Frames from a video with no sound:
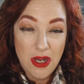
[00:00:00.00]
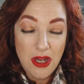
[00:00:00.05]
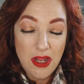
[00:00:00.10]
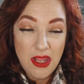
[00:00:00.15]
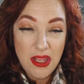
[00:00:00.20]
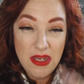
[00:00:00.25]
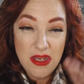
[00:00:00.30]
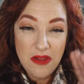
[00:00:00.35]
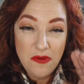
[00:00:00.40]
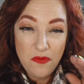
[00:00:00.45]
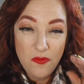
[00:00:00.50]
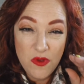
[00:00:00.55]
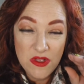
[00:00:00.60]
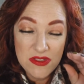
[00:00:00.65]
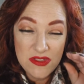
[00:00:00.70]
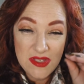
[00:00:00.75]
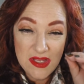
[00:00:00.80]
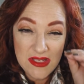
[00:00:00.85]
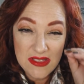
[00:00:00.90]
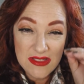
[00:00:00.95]
And then
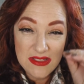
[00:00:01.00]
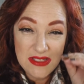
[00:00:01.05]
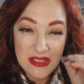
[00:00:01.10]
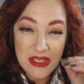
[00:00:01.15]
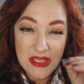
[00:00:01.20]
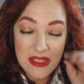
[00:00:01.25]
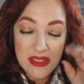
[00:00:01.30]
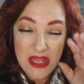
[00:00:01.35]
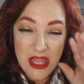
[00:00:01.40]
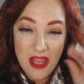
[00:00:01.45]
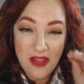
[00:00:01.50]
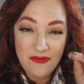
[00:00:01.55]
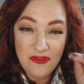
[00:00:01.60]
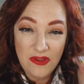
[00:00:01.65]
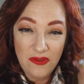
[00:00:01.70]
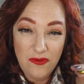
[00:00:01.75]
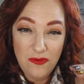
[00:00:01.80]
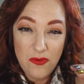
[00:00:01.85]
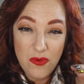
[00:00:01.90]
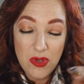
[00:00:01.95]
once I see it, have to
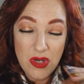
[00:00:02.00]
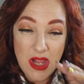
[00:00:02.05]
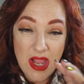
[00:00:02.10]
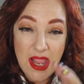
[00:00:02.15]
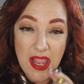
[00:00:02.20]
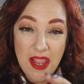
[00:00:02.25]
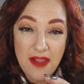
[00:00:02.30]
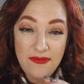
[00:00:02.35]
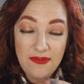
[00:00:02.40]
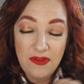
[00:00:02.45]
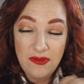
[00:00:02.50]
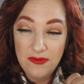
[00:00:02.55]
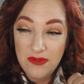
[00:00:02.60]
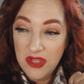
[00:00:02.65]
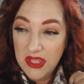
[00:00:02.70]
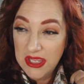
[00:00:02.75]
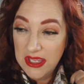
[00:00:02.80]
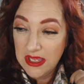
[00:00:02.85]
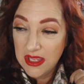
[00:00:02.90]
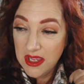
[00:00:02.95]
do it, I have to
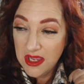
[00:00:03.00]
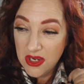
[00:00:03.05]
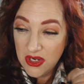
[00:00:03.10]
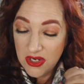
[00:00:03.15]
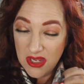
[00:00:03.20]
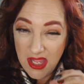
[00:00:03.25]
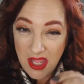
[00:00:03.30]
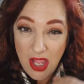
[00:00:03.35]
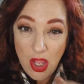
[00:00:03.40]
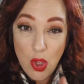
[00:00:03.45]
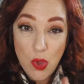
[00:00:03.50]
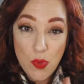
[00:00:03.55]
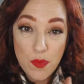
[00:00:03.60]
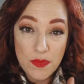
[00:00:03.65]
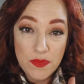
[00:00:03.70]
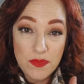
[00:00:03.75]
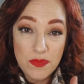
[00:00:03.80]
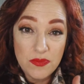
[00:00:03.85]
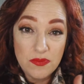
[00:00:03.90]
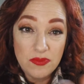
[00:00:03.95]
like help
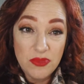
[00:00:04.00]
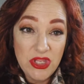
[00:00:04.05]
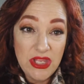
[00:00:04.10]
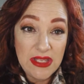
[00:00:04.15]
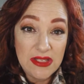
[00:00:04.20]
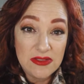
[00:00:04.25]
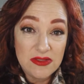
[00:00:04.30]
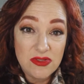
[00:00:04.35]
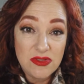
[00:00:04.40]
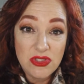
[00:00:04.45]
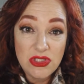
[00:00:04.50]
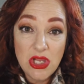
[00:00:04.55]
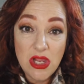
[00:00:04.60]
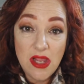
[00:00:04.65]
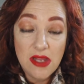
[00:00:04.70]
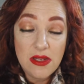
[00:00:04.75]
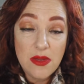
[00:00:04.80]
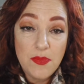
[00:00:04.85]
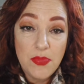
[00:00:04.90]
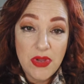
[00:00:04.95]
like
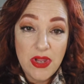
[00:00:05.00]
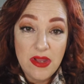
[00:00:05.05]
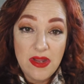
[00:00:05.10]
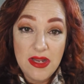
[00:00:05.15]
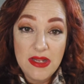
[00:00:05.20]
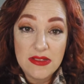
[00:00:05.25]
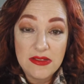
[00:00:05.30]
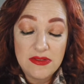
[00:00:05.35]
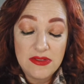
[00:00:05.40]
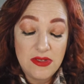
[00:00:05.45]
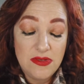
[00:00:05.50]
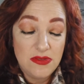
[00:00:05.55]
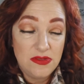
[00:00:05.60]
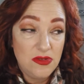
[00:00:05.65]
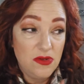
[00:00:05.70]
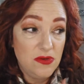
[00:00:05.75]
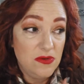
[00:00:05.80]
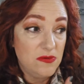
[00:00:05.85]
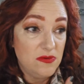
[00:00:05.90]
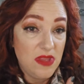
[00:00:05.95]
talk about it
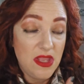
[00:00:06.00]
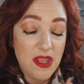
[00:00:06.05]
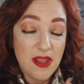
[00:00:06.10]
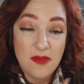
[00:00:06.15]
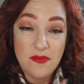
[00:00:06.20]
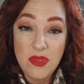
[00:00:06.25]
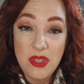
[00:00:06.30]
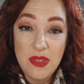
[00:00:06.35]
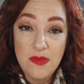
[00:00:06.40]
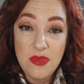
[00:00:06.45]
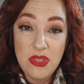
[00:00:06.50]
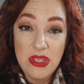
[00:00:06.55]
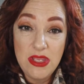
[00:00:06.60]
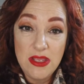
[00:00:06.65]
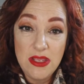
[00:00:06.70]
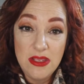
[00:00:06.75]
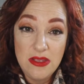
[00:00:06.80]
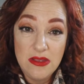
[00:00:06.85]
so that maybe